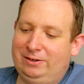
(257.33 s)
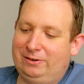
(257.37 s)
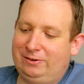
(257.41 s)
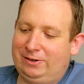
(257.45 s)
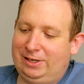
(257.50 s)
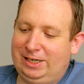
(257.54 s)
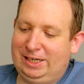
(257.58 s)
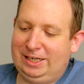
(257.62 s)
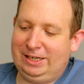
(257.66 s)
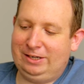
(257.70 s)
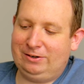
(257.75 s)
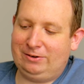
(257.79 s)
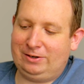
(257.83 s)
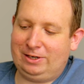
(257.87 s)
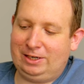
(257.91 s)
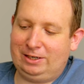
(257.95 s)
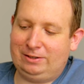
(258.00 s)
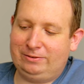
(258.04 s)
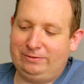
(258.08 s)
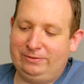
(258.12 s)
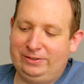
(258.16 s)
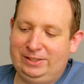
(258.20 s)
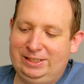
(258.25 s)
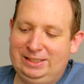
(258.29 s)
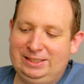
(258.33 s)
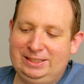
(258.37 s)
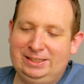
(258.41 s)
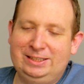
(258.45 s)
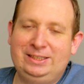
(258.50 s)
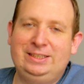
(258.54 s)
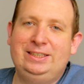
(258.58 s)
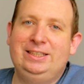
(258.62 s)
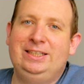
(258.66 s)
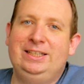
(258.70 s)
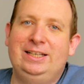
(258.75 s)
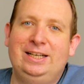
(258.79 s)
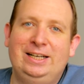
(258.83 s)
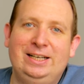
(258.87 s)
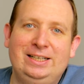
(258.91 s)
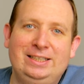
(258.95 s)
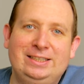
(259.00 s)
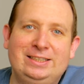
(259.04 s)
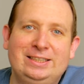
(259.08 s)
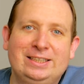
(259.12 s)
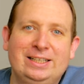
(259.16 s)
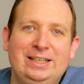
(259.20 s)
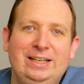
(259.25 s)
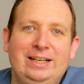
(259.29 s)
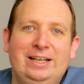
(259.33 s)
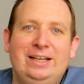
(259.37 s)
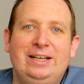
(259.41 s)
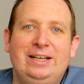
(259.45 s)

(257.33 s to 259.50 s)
Ohio office, and she asks